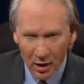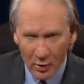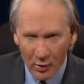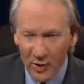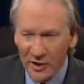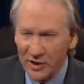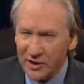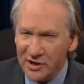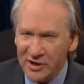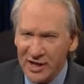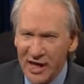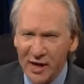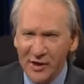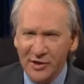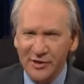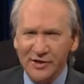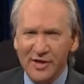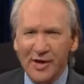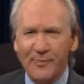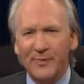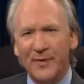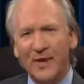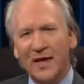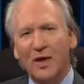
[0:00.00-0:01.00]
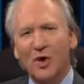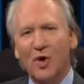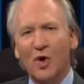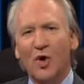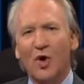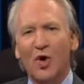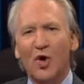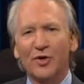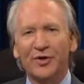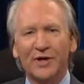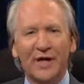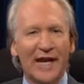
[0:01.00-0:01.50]
which sells something
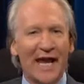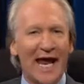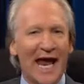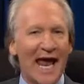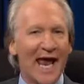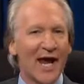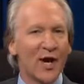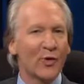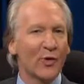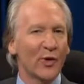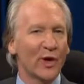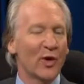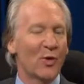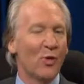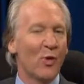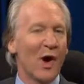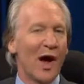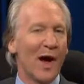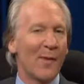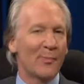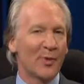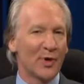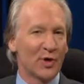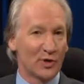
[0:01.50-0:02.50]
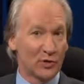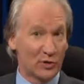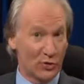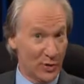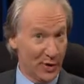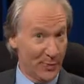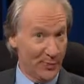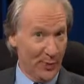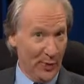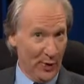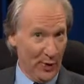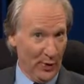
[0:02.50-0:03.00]
called an Angry Whopper
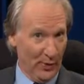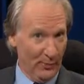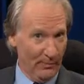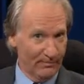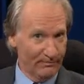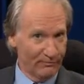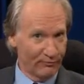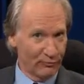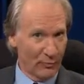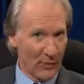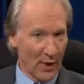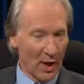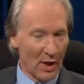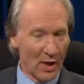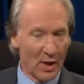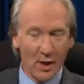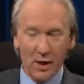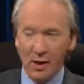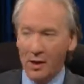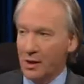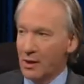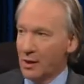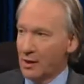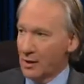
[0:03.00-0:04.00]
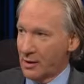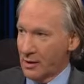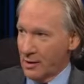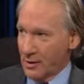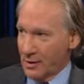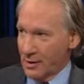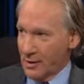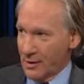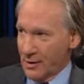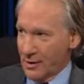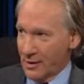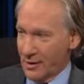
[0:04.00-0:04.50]
Triple
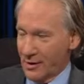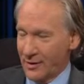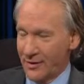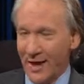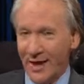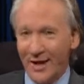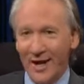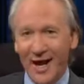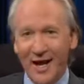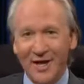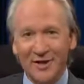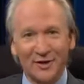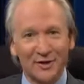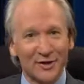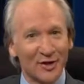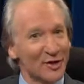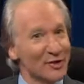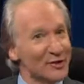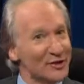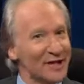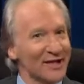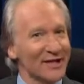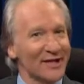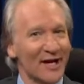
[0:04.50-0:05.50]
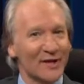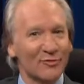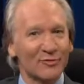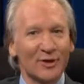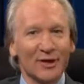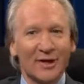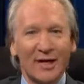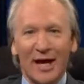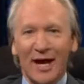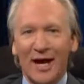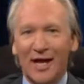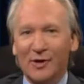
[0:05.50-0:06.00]
that has
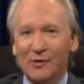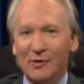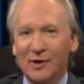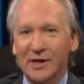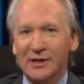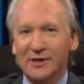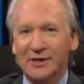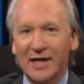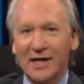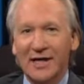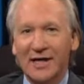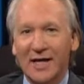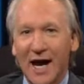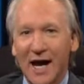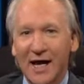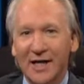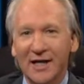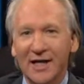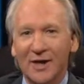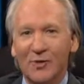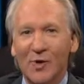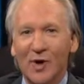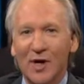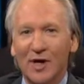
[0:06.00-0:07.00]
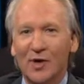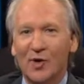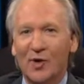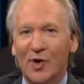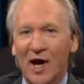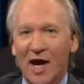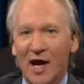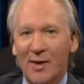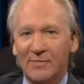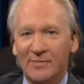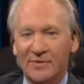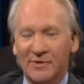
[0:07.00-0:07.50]
1,300 calories and 91
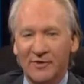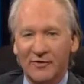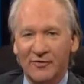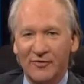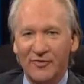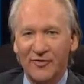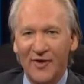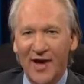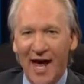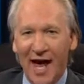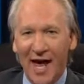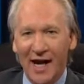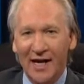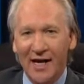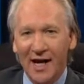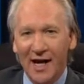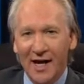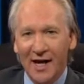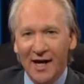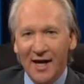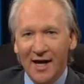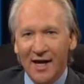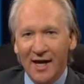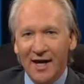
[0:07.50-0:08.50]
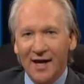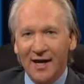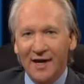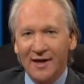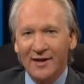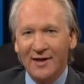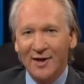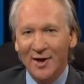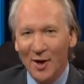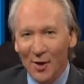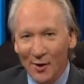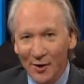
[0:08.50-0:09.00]
grams of fat.
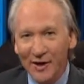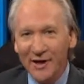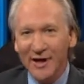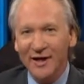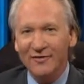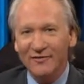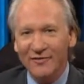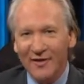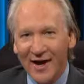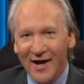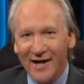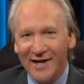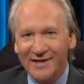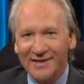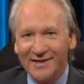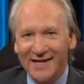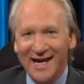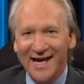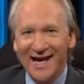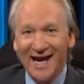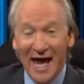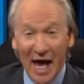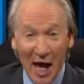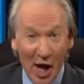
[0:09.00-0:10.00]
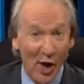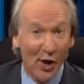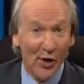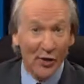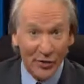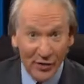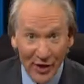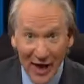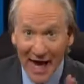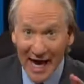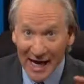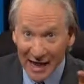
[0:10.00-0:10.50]
The only advice a
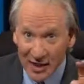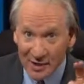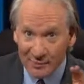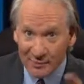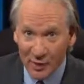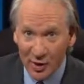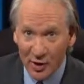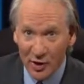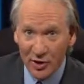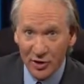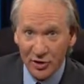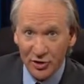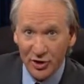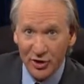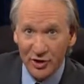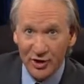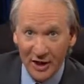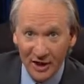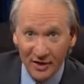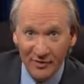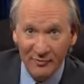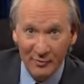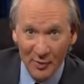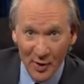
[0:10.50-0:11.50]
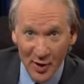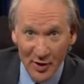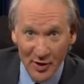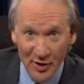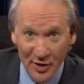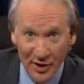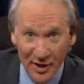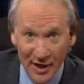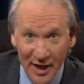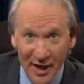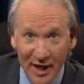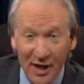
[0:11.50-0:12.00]
health expert should give
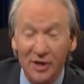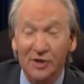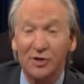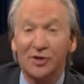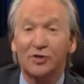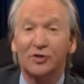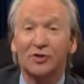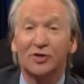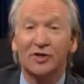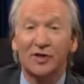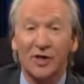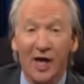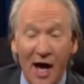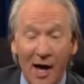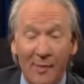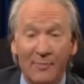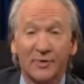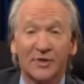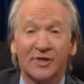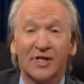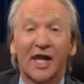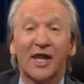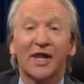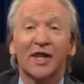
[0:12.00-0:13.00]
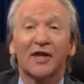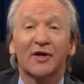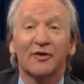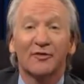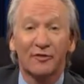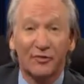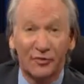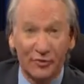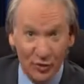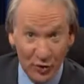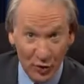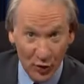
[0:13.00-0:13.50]
Burger King is to stop selling
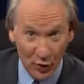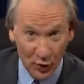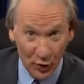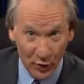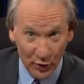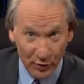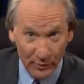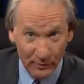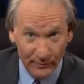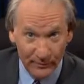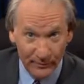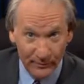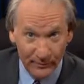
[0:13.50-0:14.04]
food.